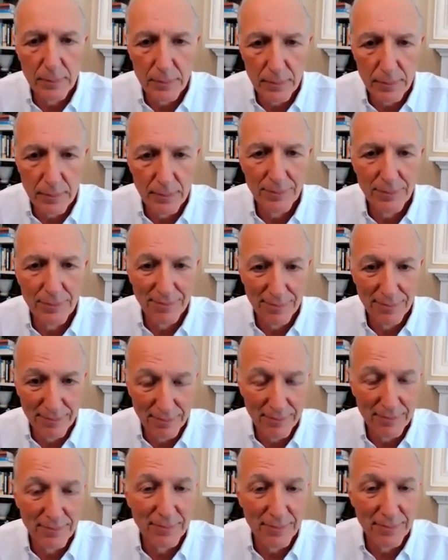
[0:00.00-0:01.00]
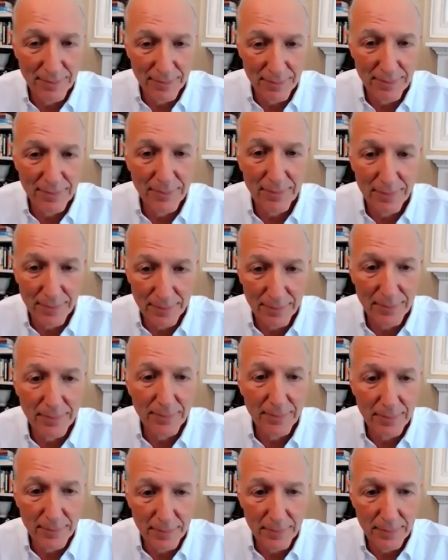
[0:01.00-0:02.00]

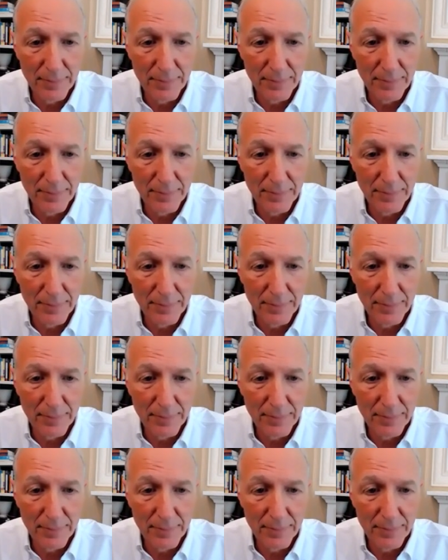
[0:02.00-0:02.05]
The person shown says nothing.